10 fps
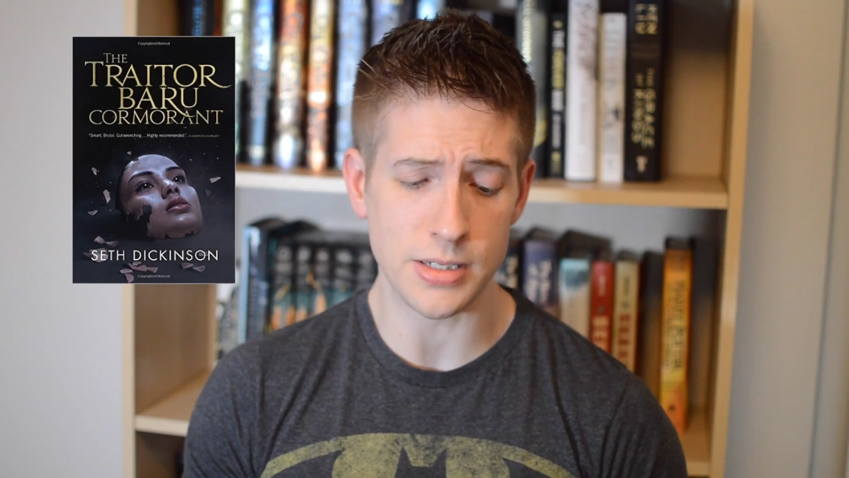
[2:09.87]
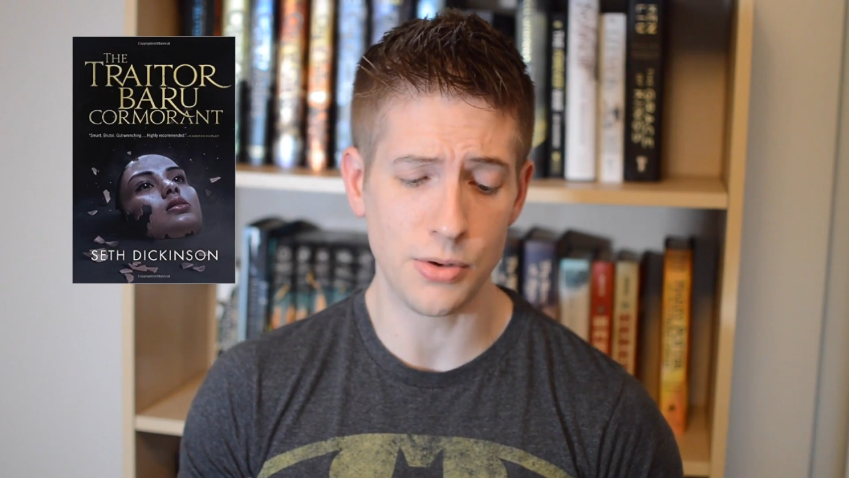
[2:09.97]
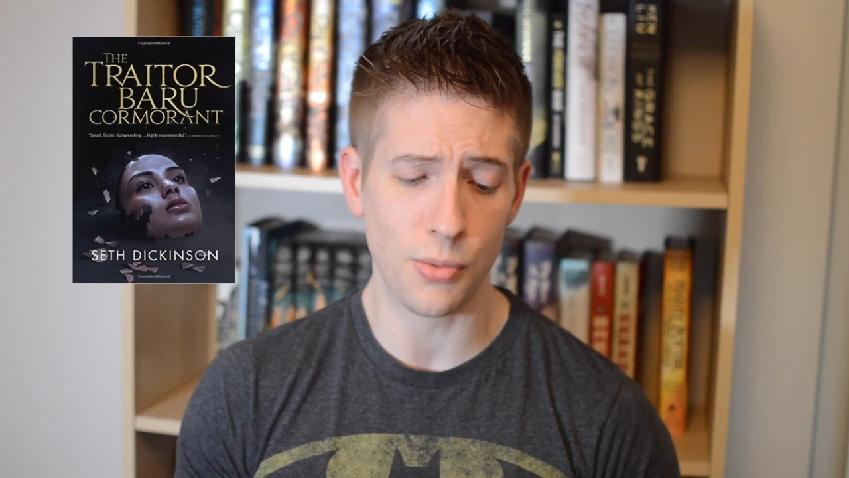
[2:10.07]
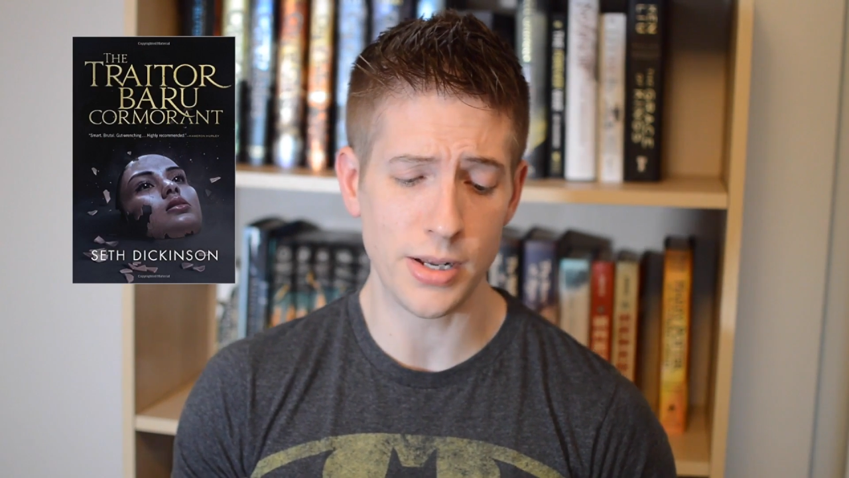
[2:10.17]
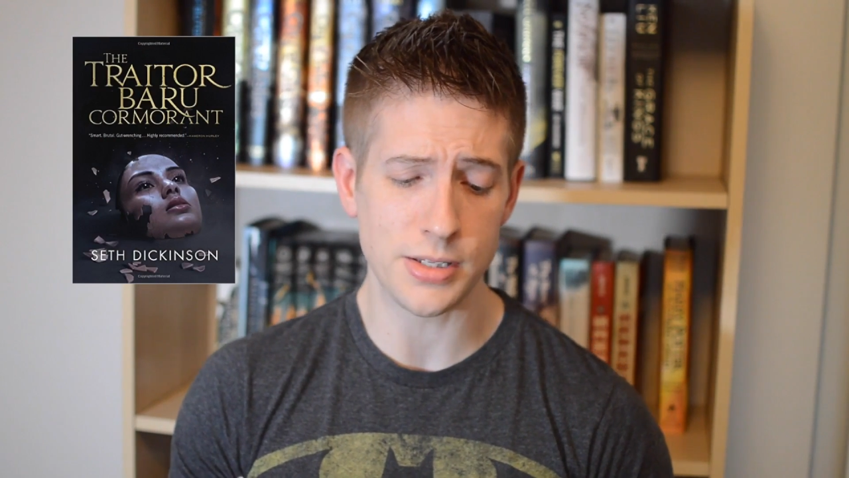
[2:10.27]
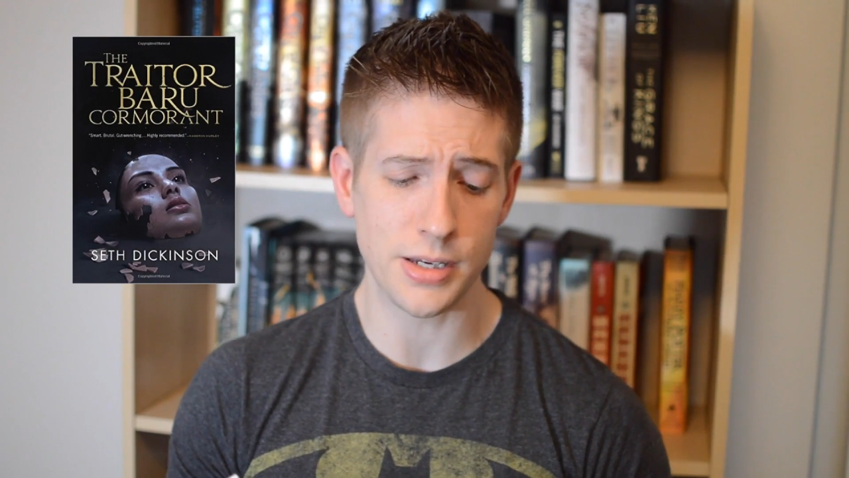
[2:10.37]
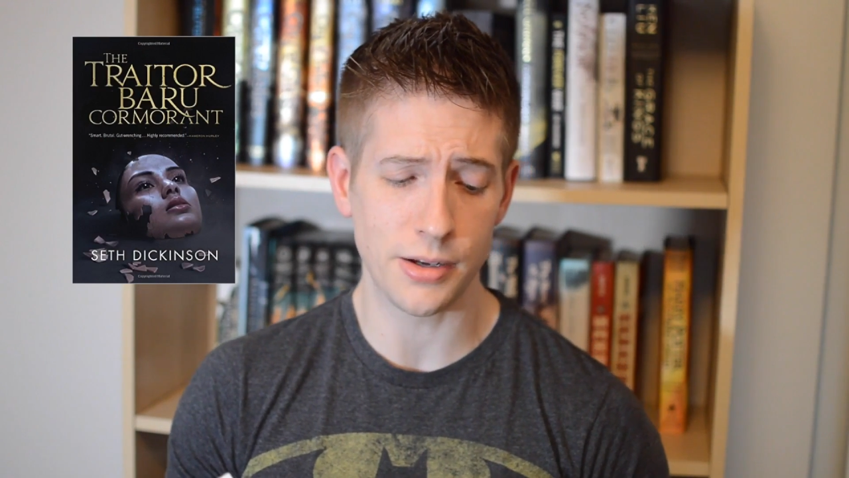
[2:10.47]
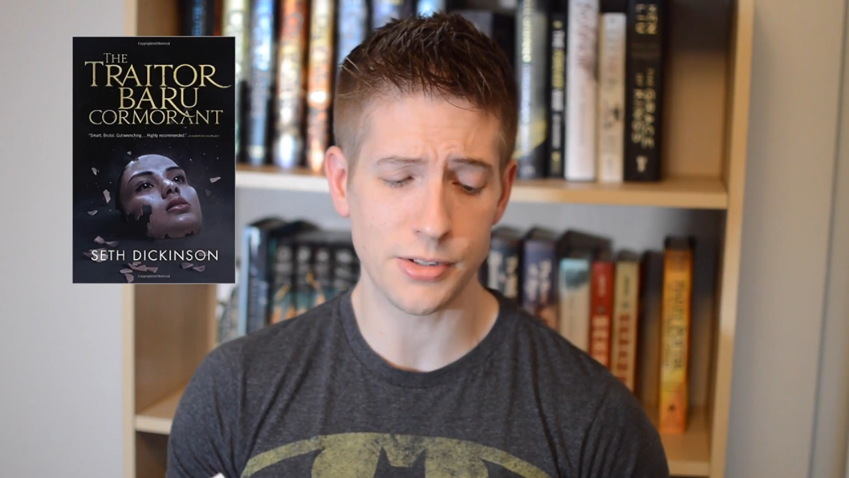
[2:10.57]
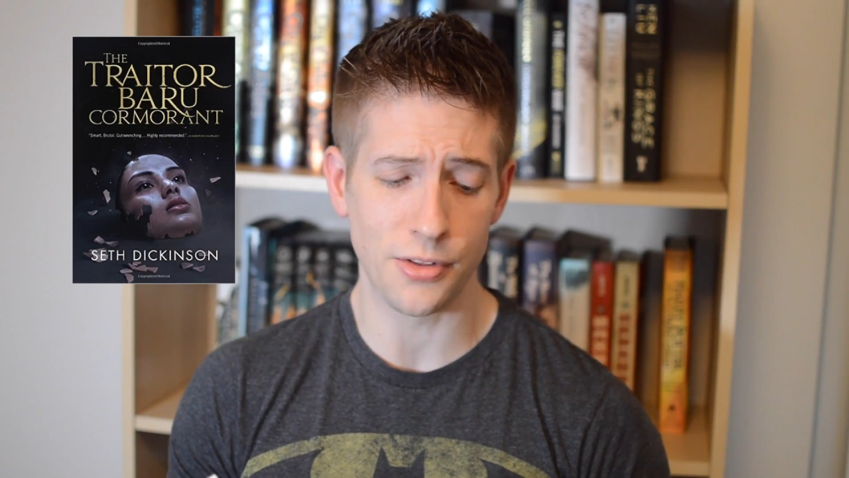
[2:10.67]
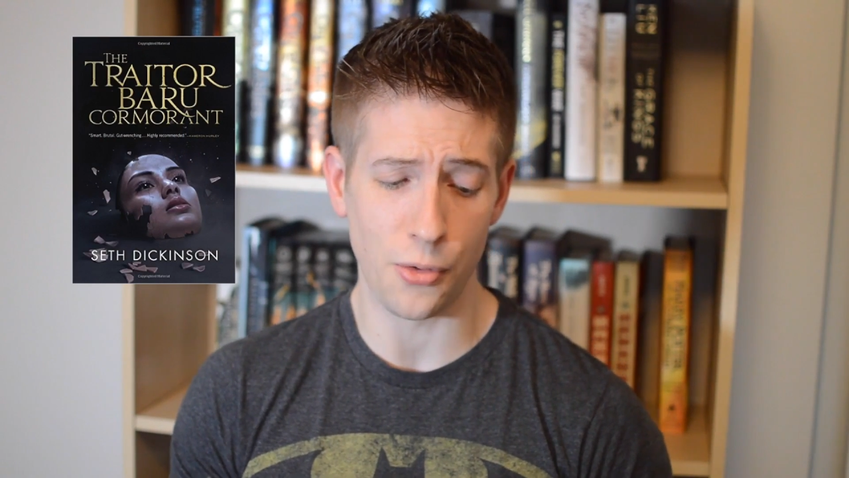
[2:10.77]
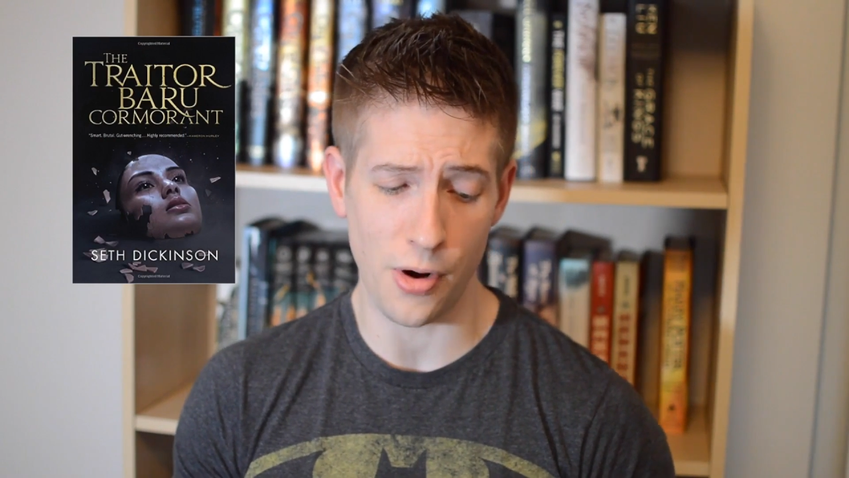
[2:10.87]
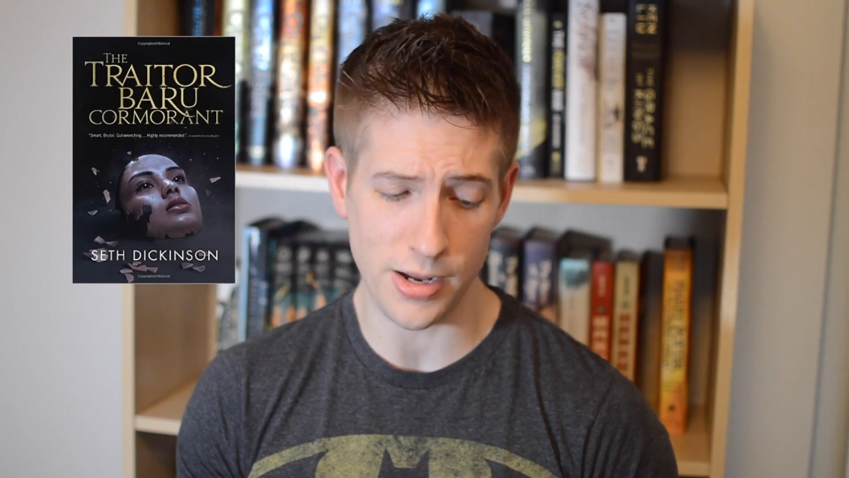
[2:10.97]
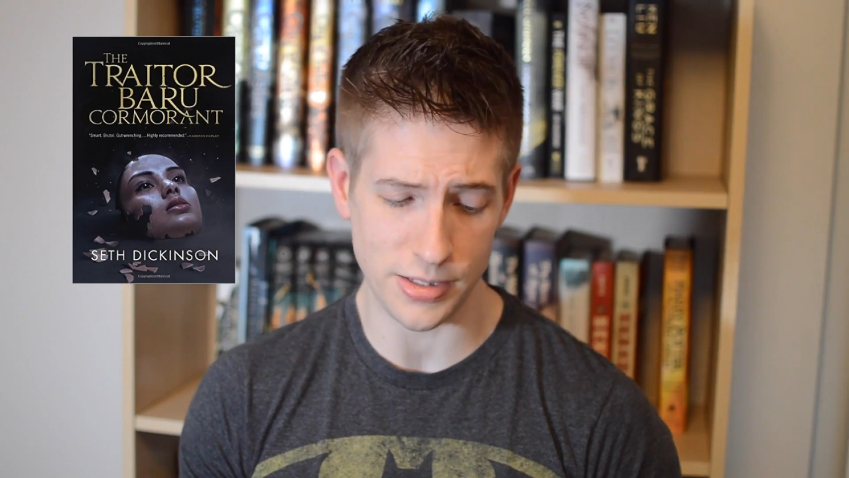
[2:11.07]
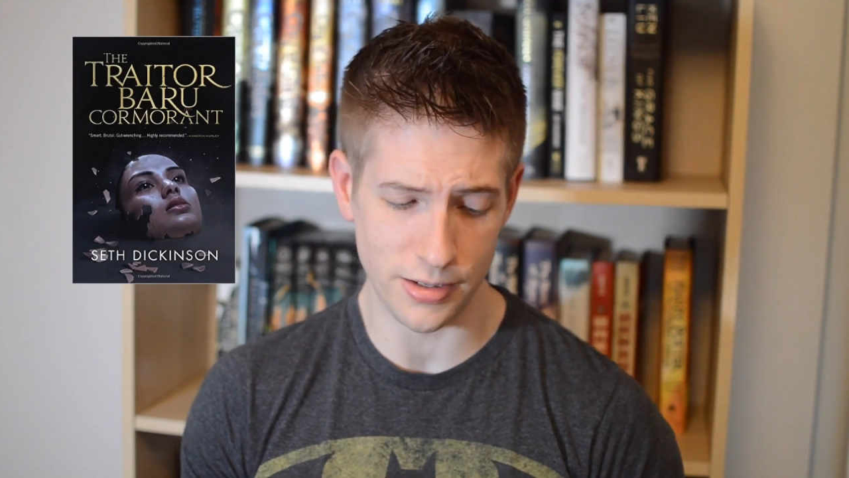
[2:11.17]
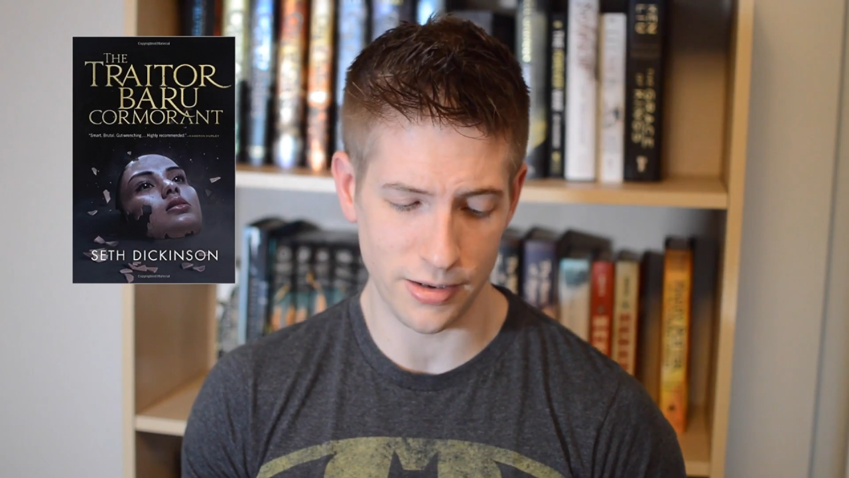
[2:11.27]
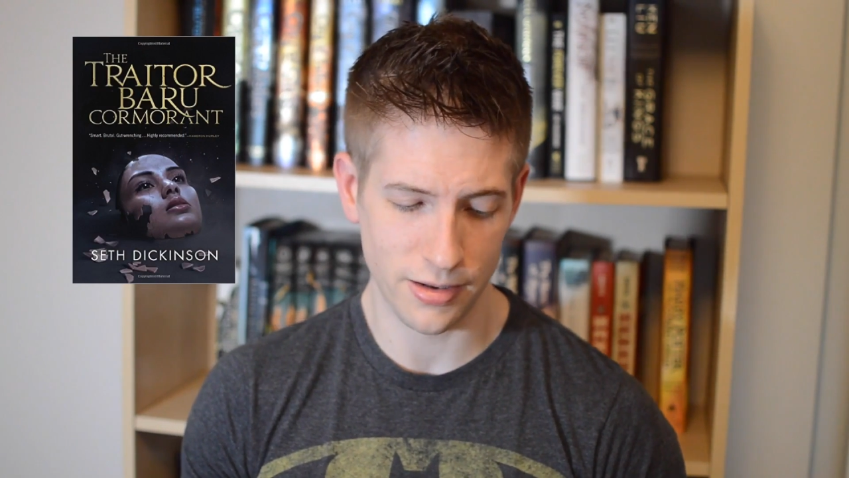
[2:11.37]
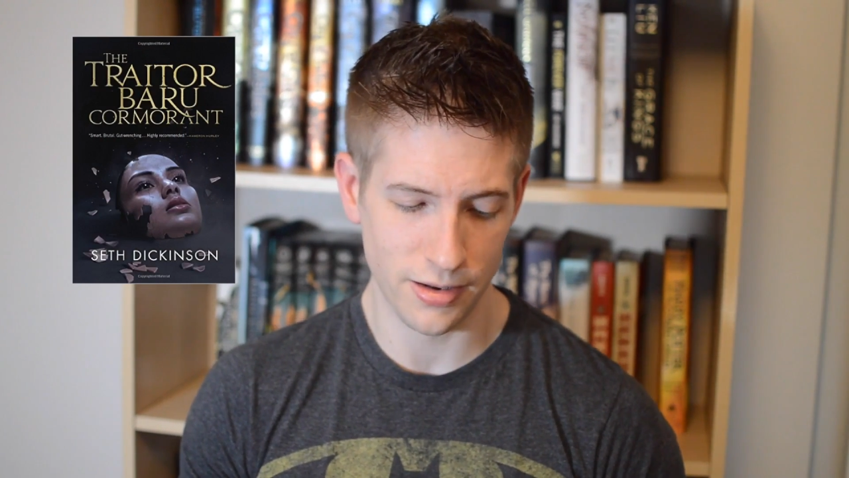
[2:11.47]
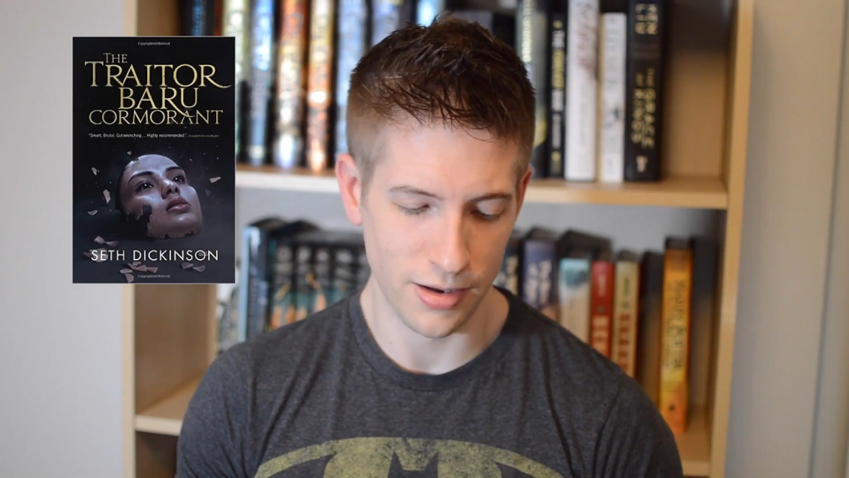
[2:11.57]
see red sails on the horizon.